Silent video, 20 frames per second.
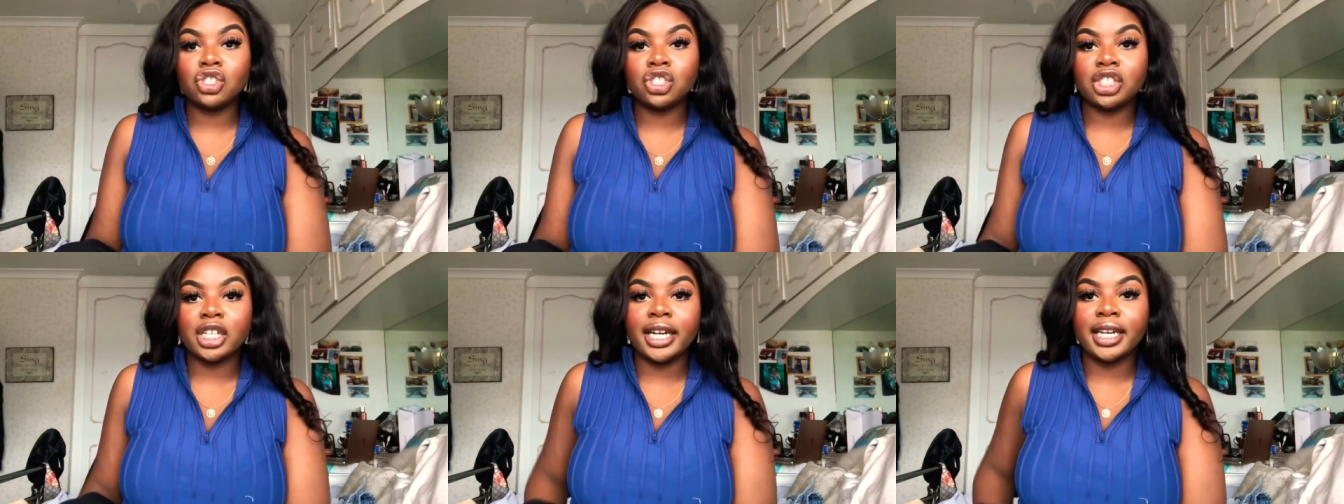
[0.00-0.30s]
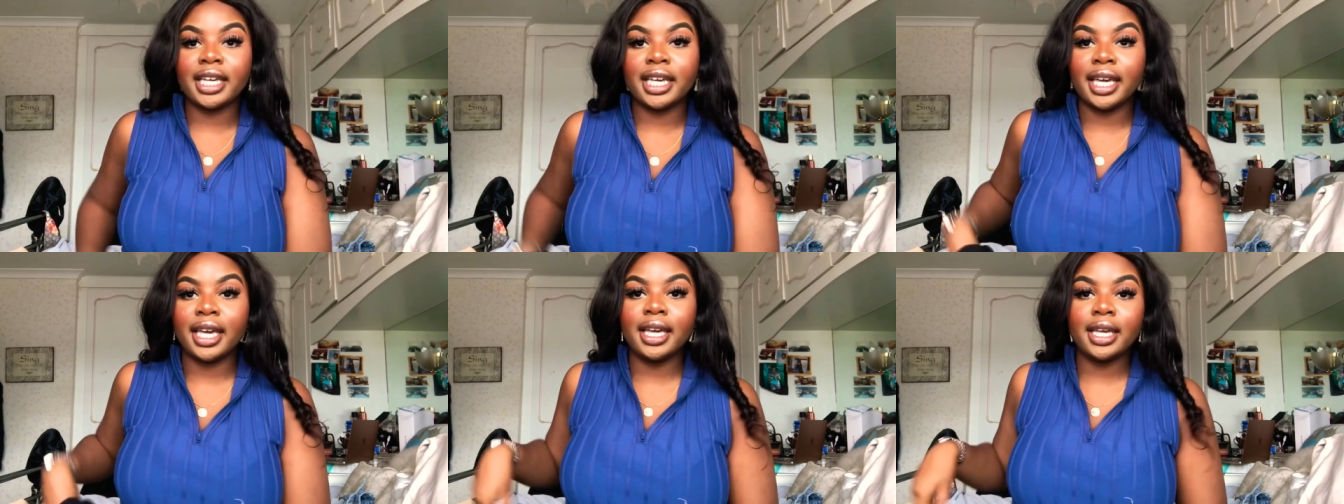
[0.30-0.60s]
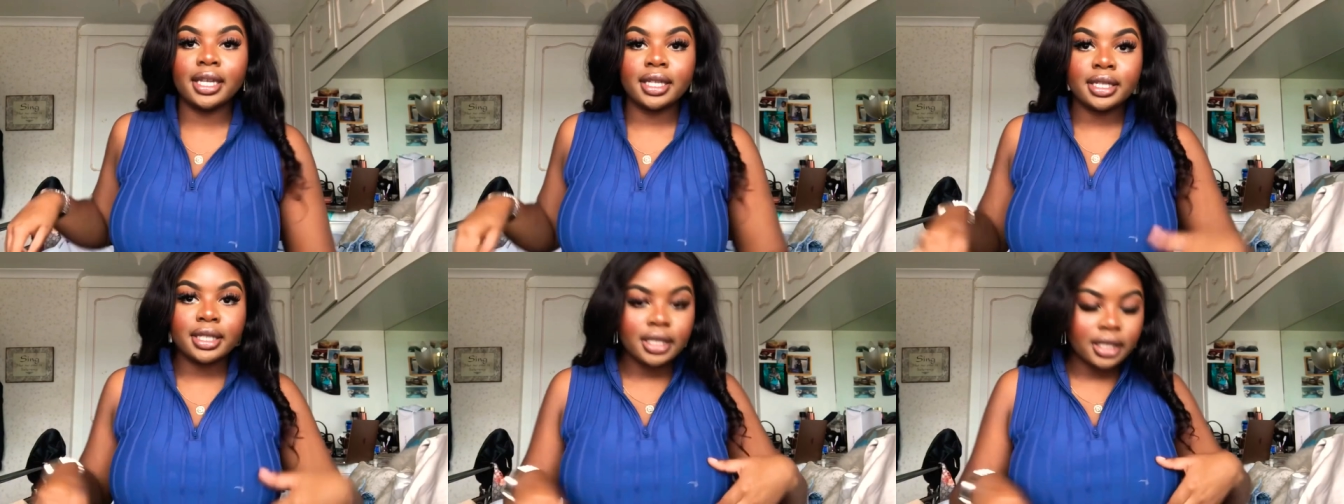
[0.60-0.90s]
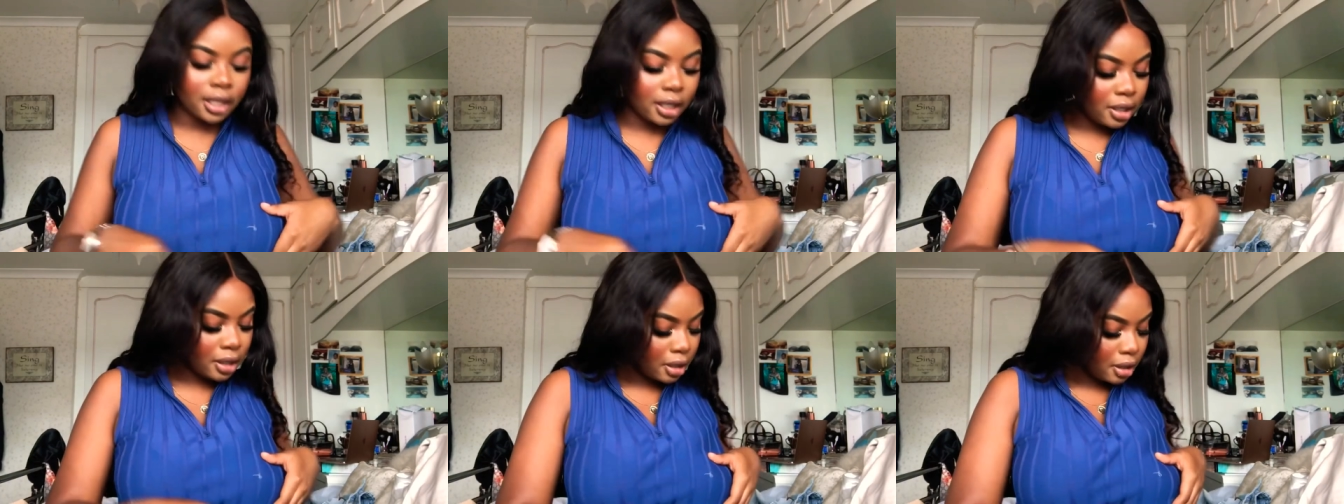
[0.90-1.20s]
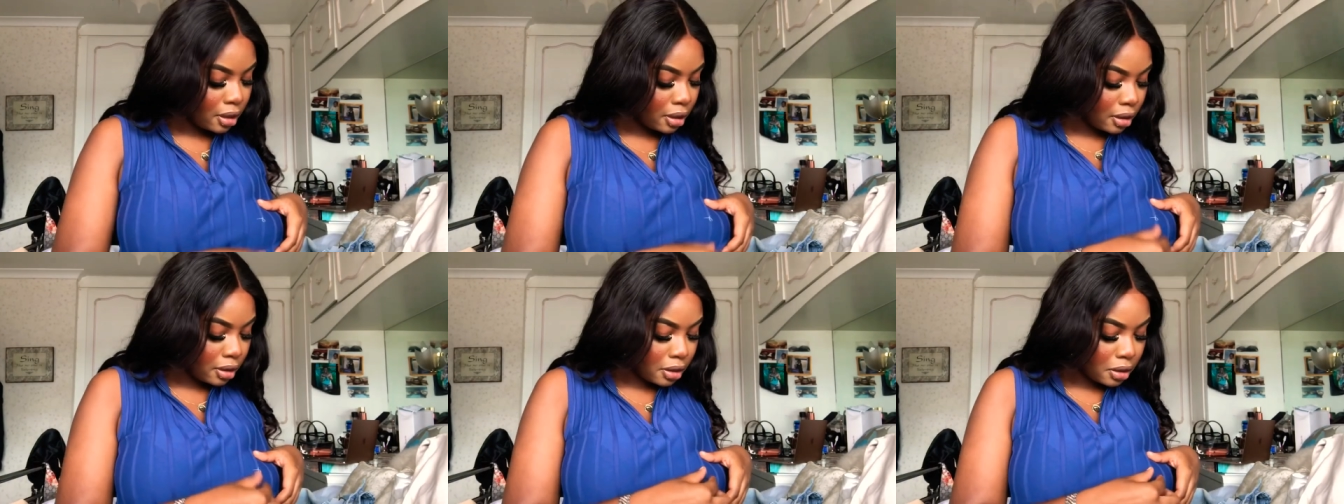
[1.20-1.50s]
jacket,
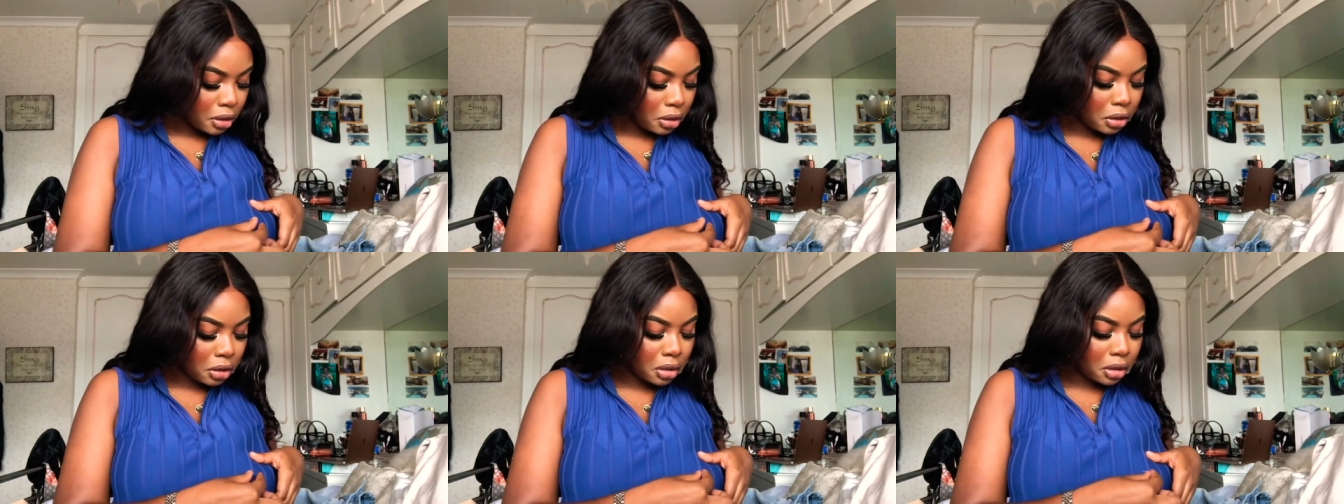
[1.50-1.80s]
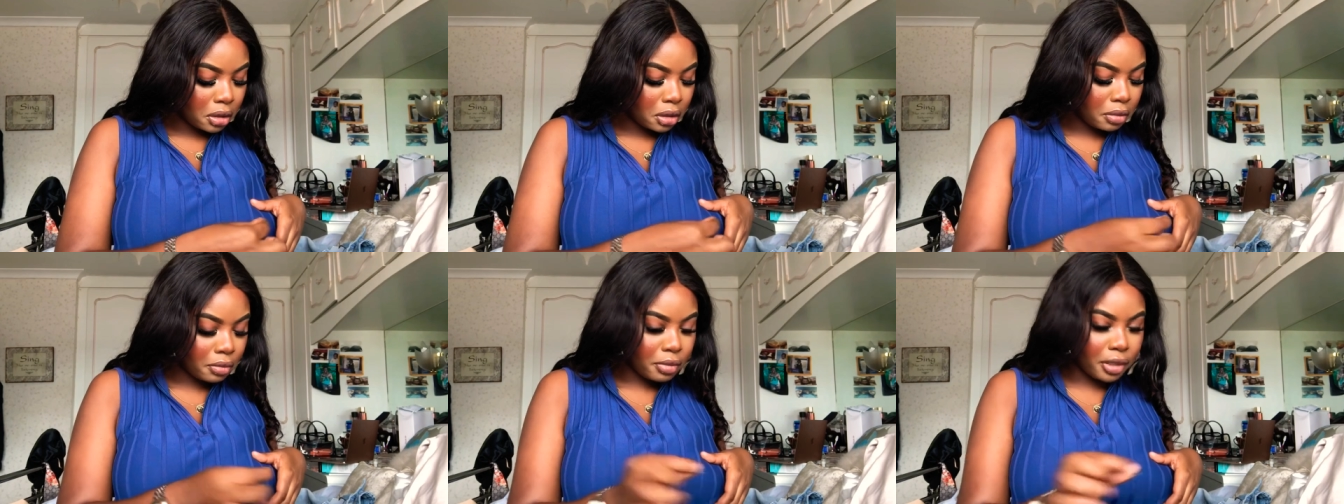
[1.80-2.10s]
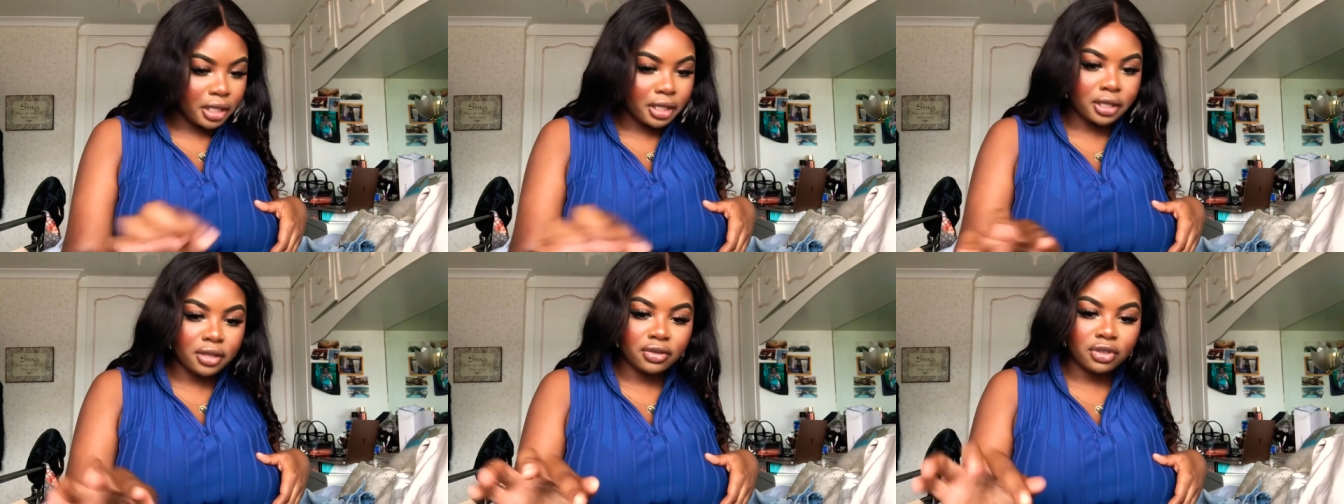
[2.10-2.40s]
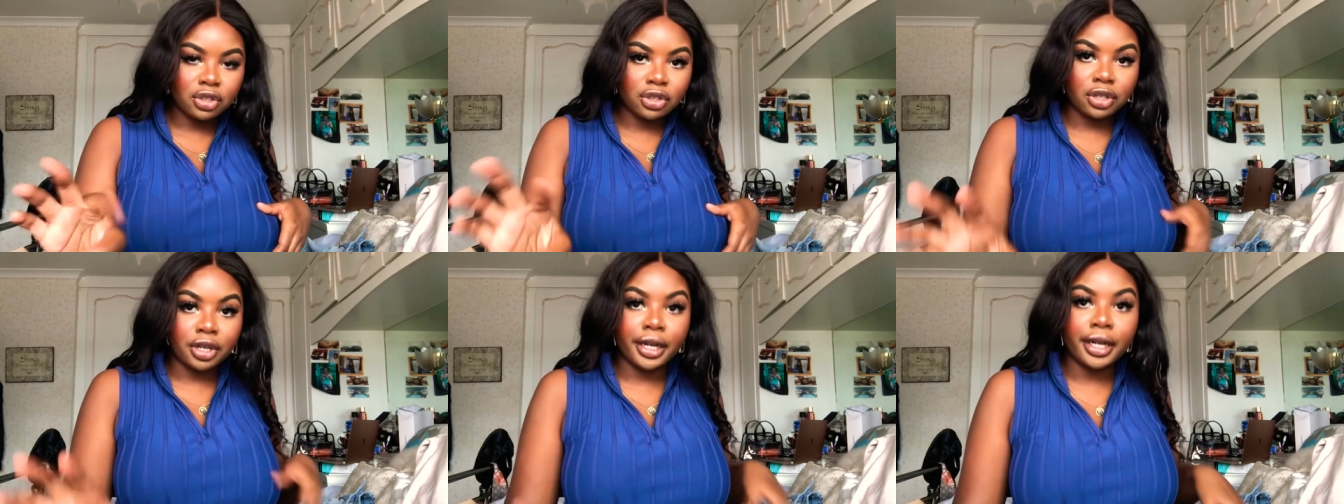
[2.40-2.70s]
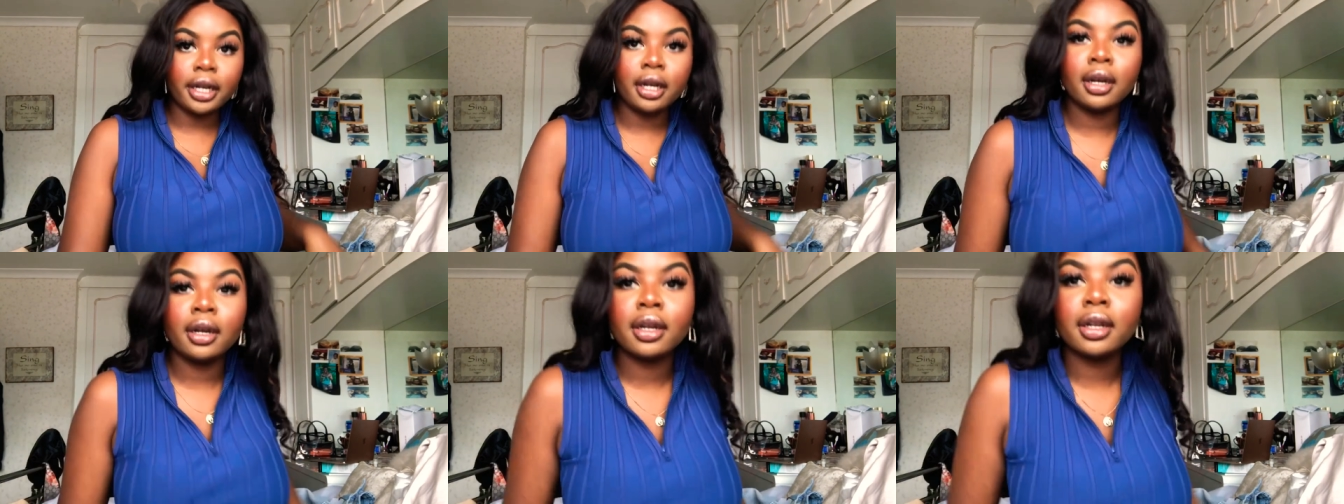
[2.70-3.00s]
piece of string,
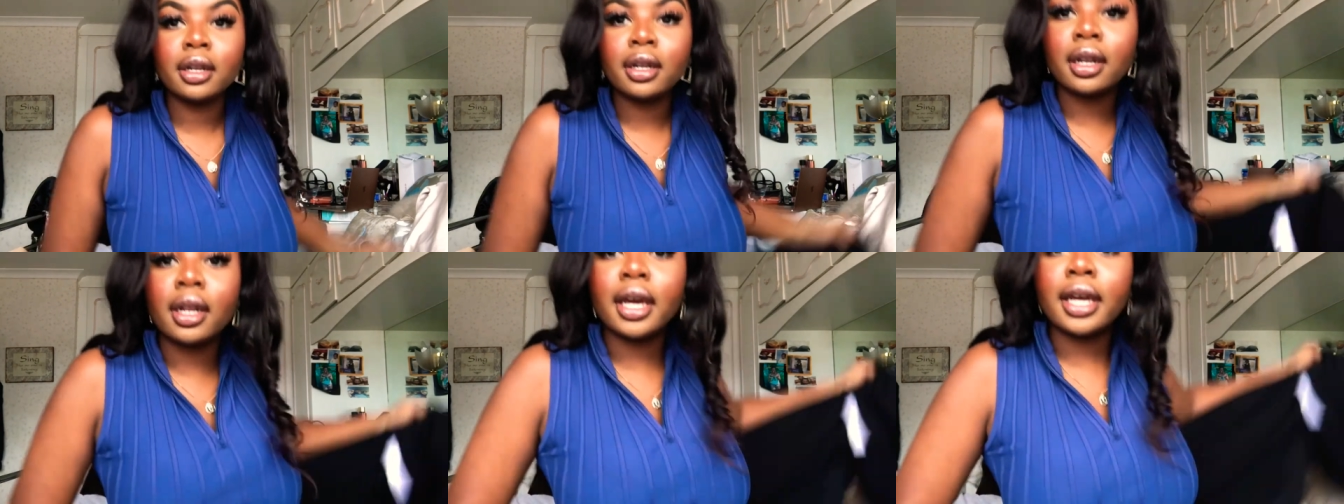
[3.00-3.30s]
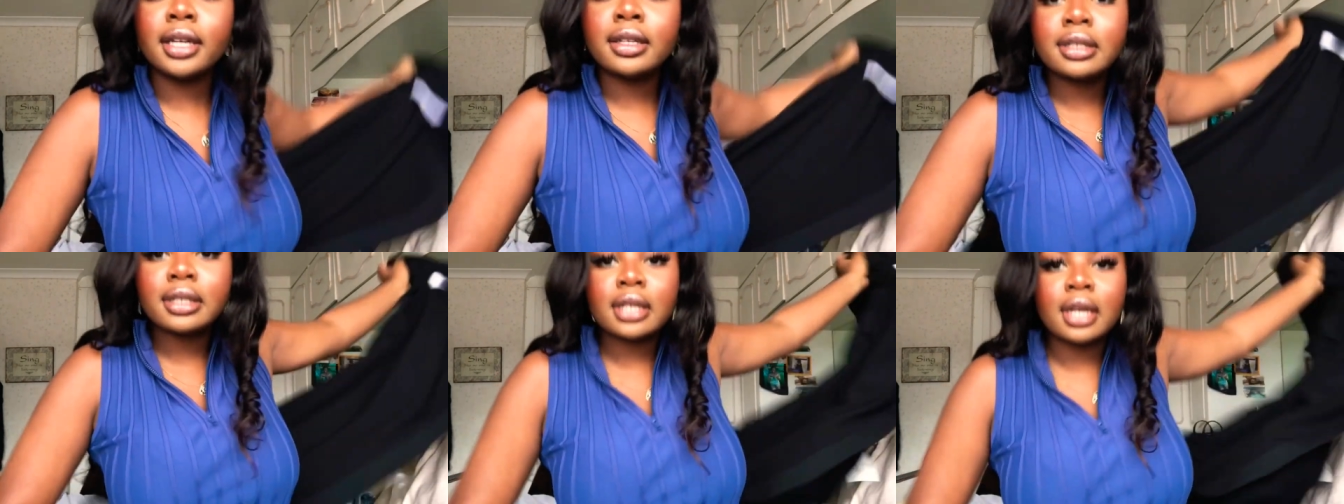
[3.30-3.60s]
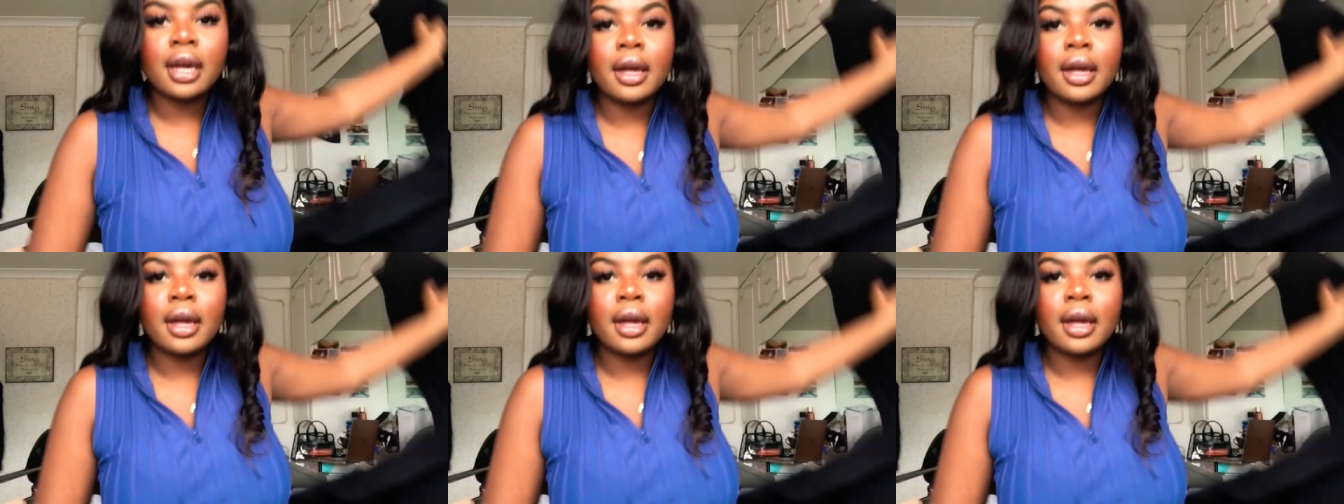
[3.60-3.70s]
nice,